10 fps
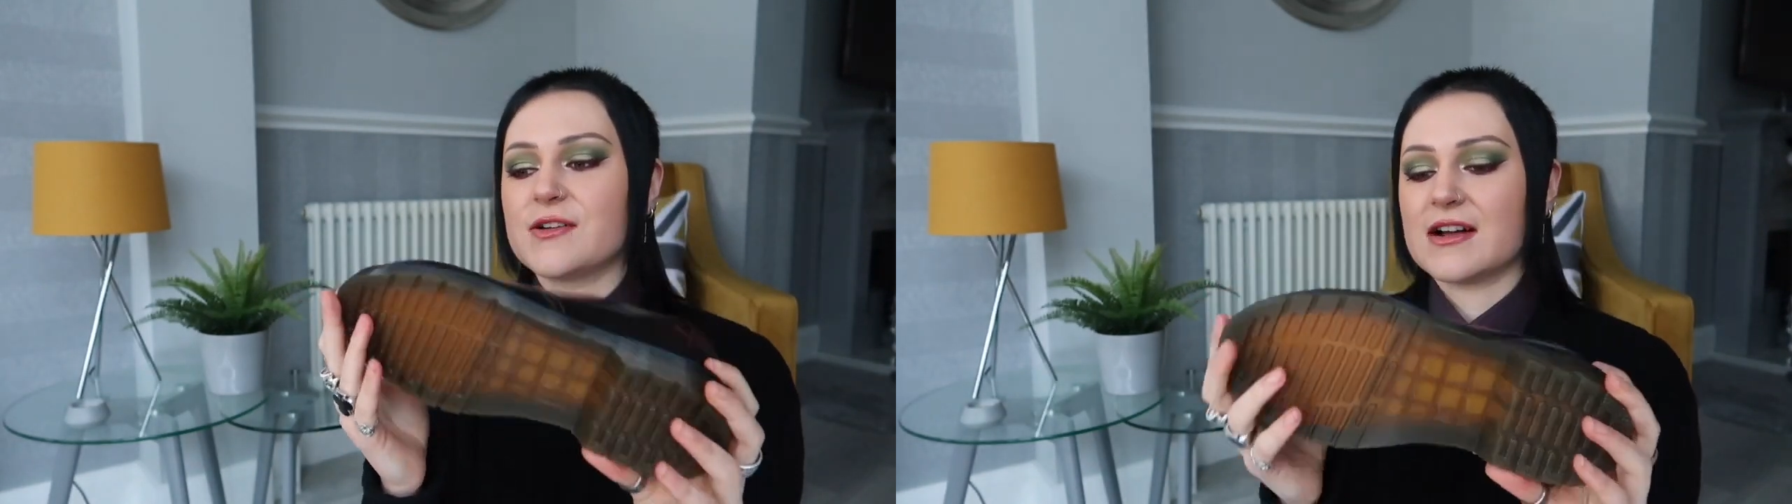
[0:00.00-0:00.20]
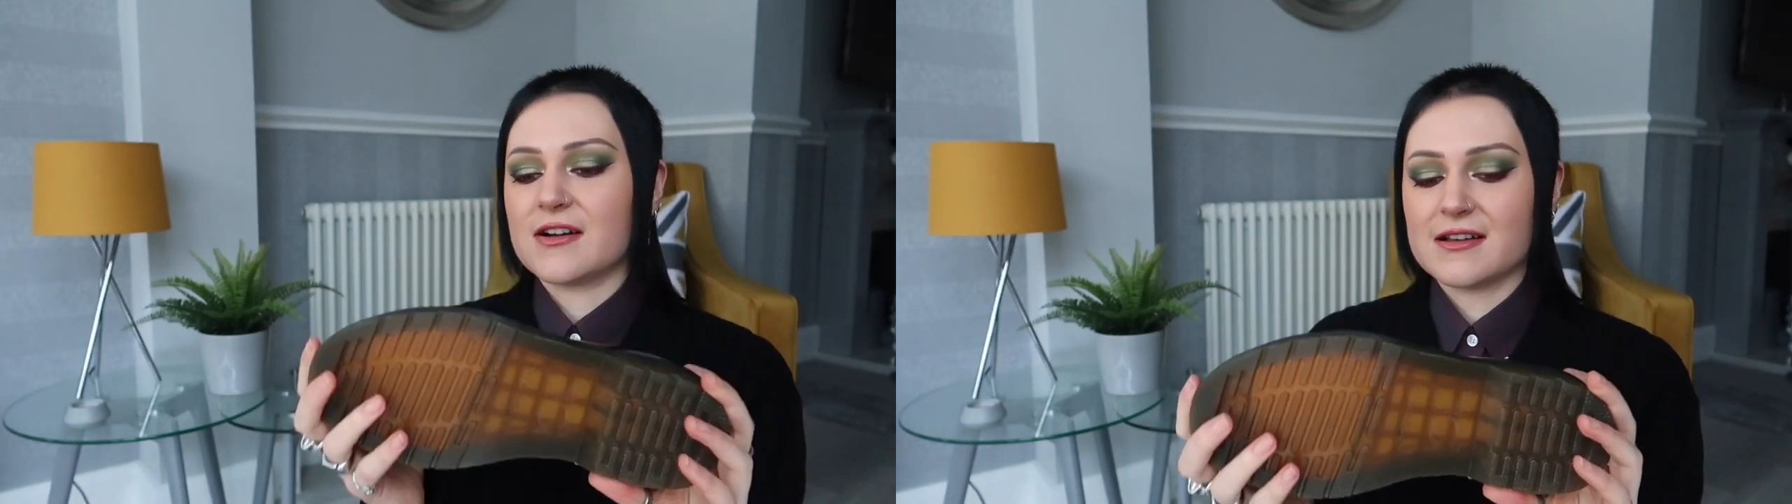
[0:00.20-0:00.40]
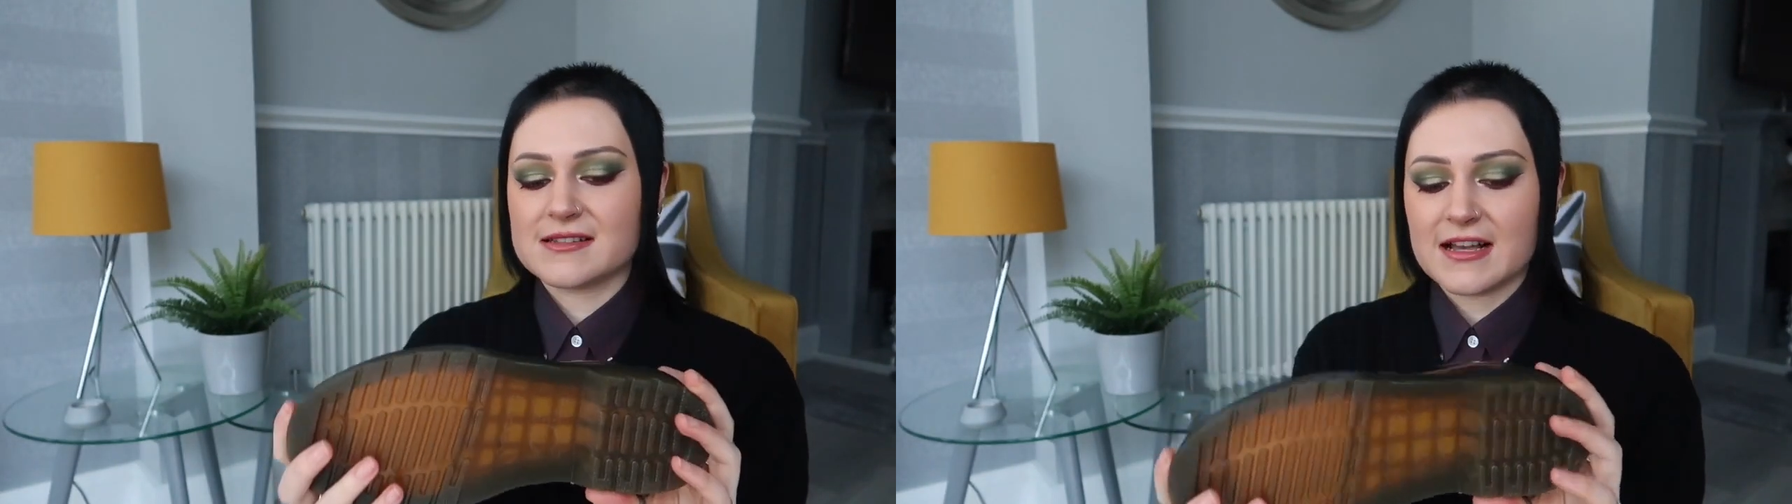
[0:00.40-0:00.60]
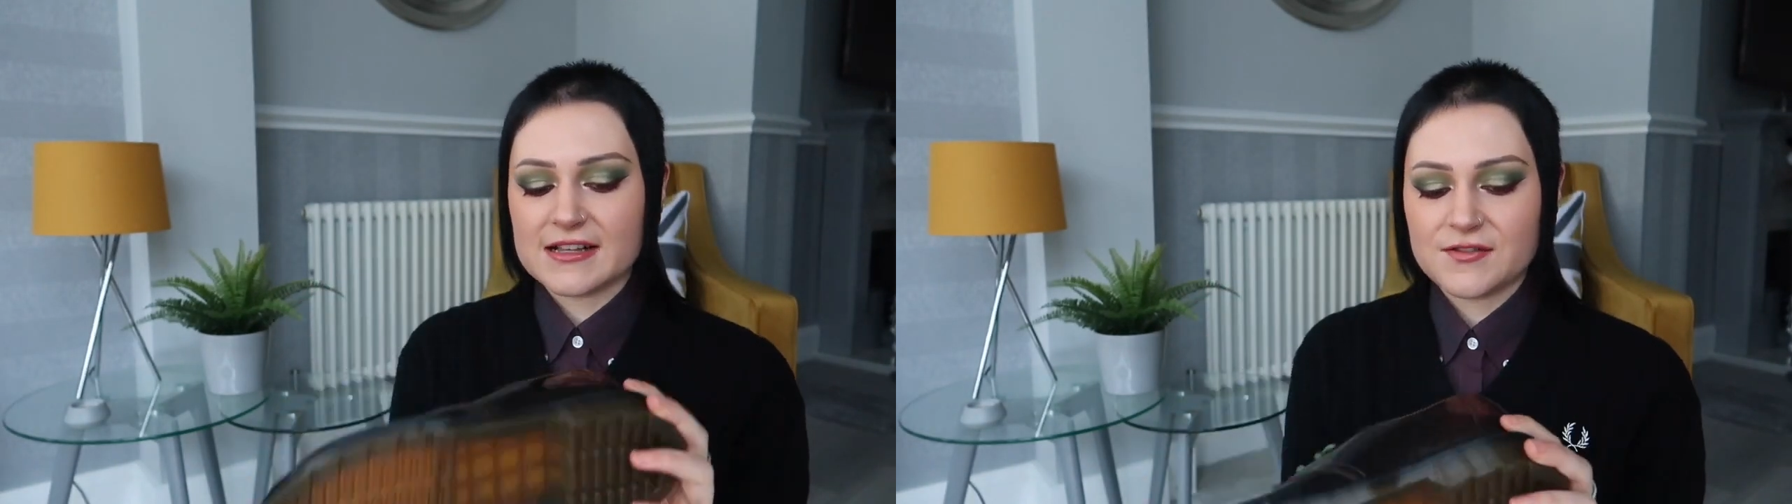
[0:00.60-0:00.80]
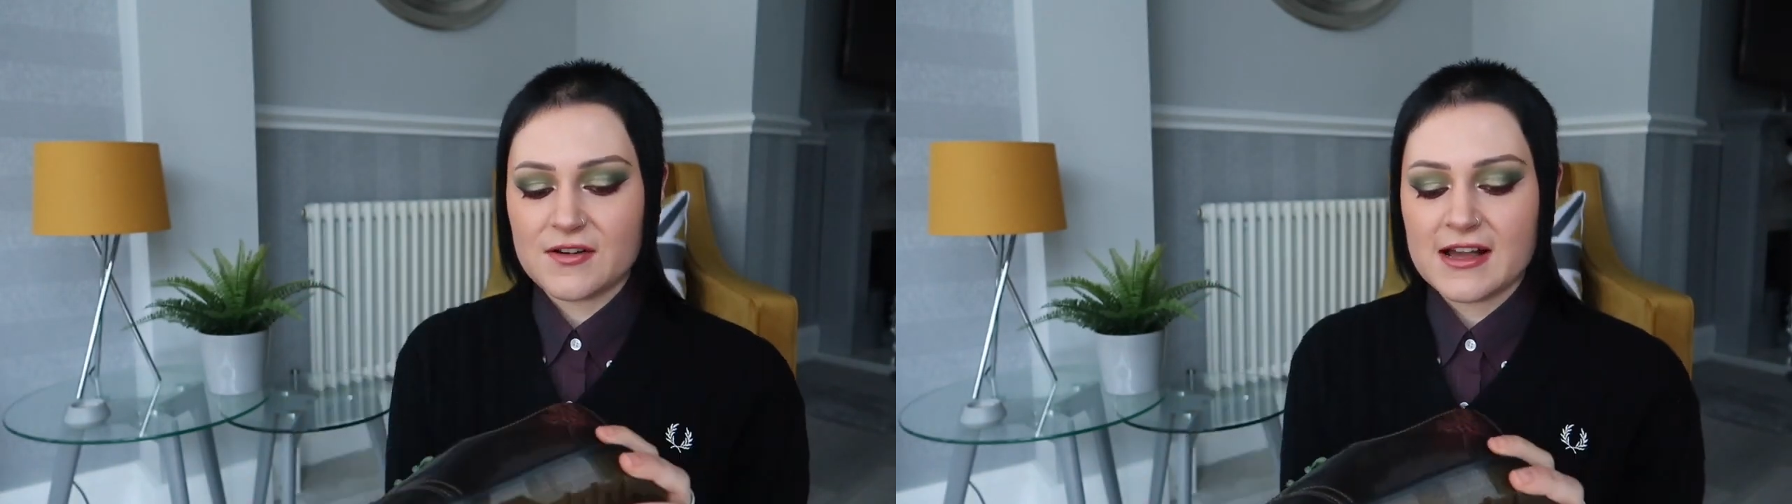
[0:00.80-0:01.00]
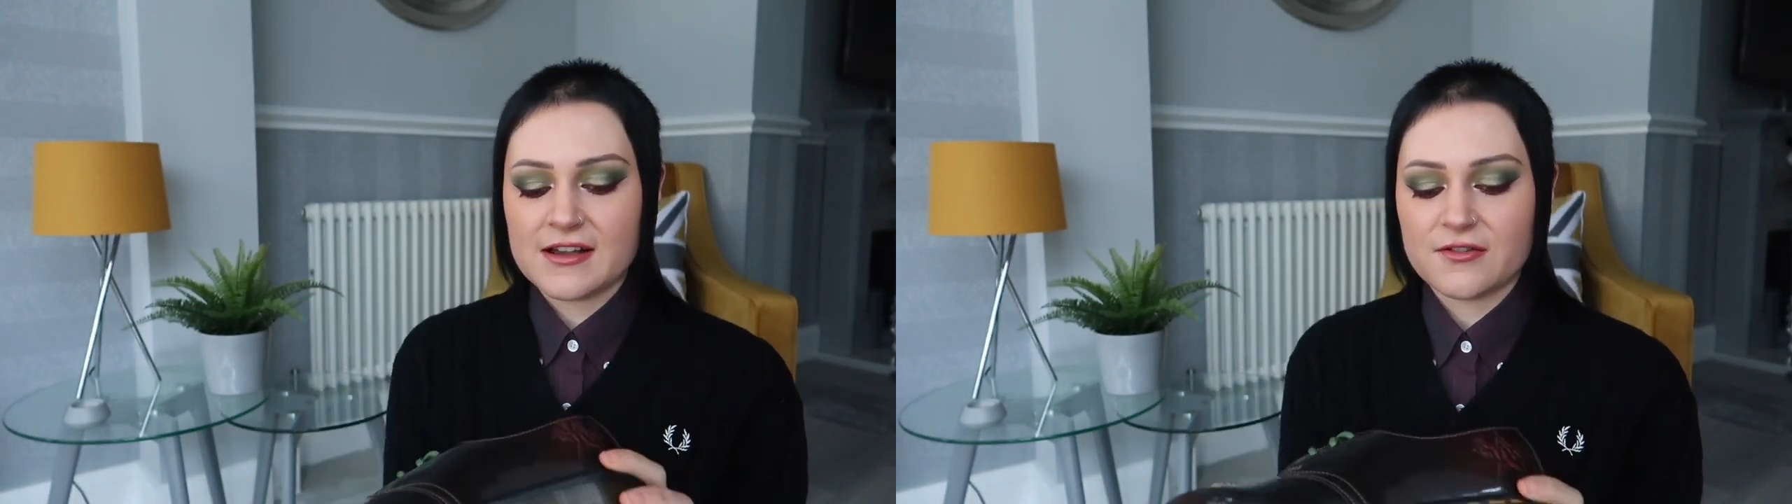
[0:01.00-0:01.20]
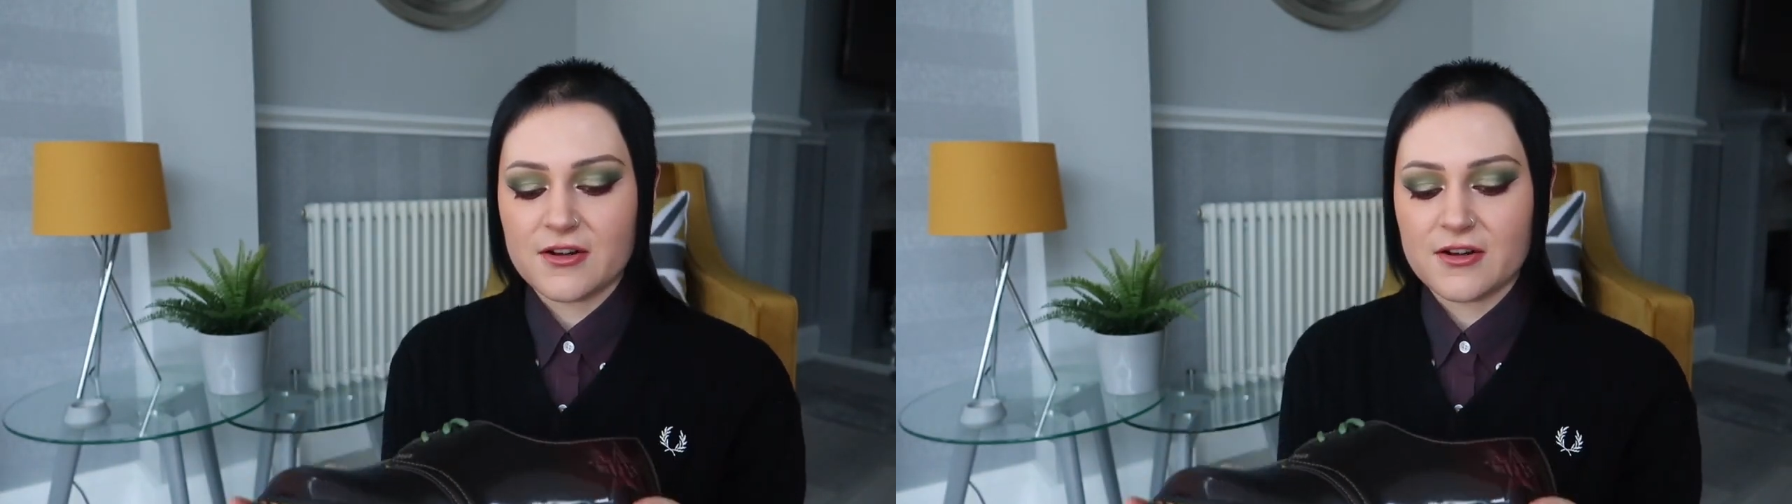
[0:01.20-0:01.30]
I got a size 5.